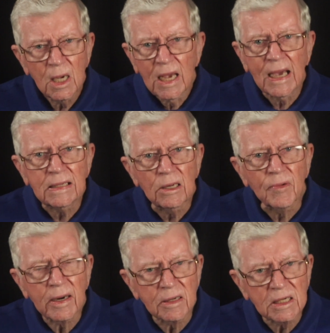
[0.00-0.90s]
And the
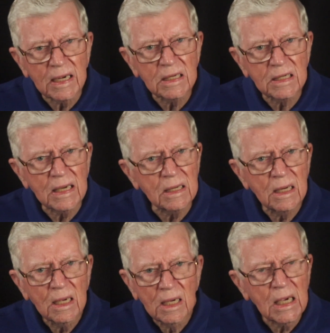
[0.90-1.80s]
record says that
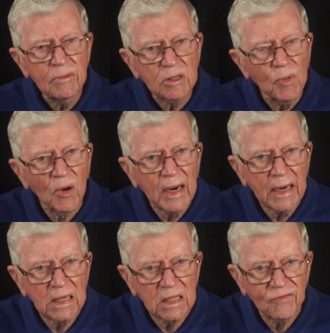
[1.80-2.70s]
he was born
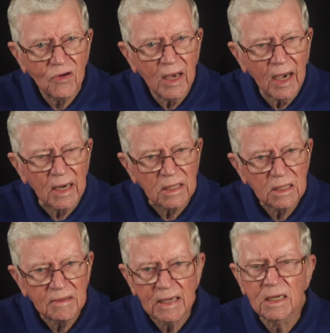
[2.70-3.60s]
after the
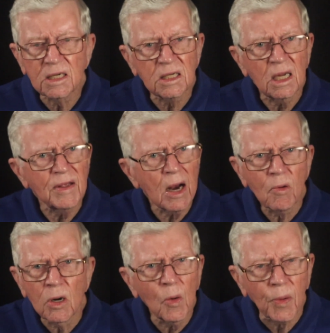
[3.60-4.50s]
flesh. That is, there were
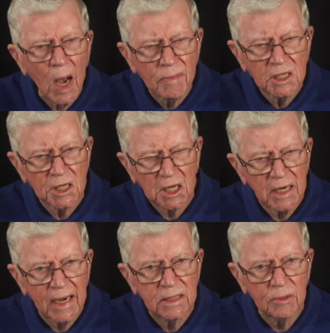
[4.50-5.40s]
no promises
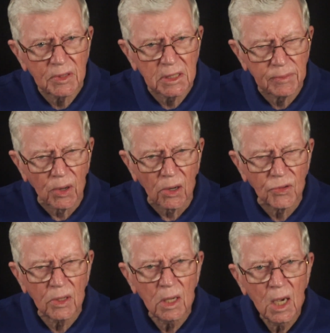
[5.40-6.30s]
connected with his birth.
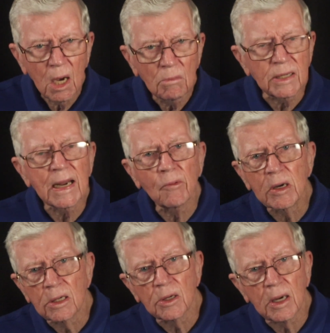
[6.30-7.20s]
But now we
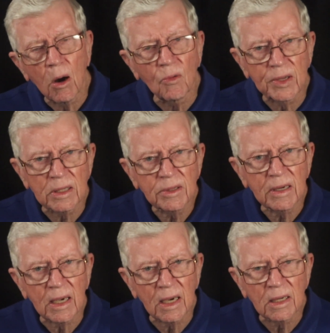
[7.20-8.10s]
look, on the other
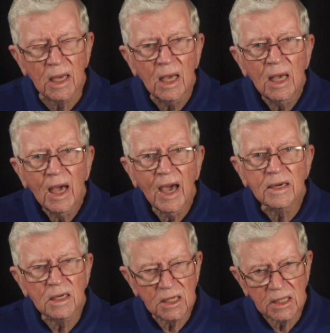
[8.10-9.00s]
hand, at
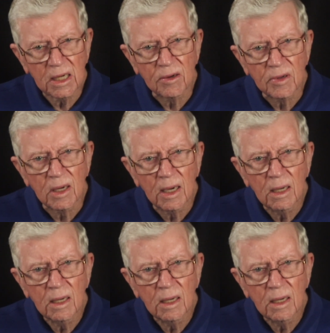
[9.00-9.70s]
Sarah.